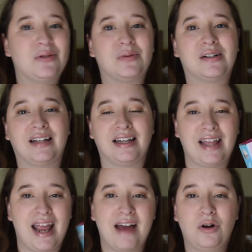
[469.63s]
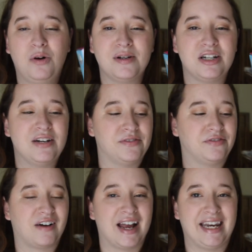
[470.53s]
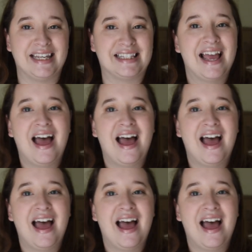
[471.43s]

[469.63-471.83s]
or like they had a whole bunch of different varieties.